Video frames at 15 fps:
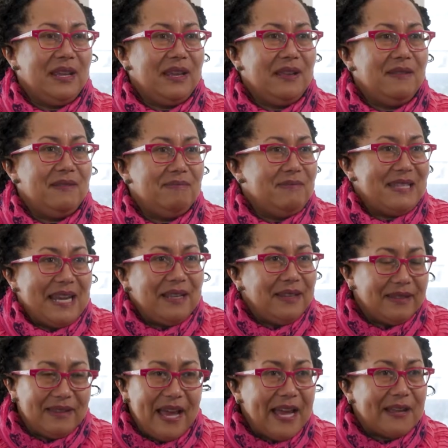in
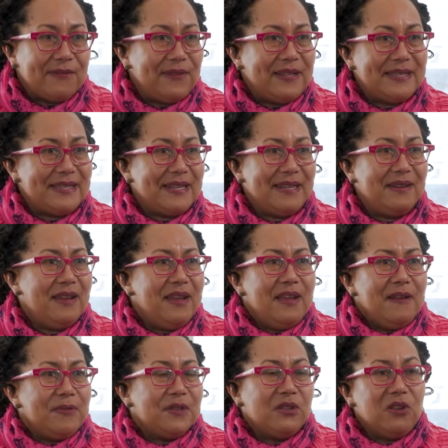daily life. It's in
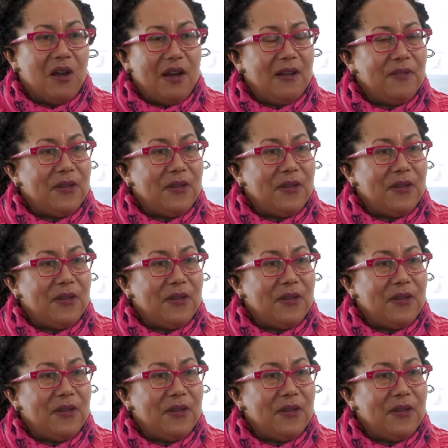the law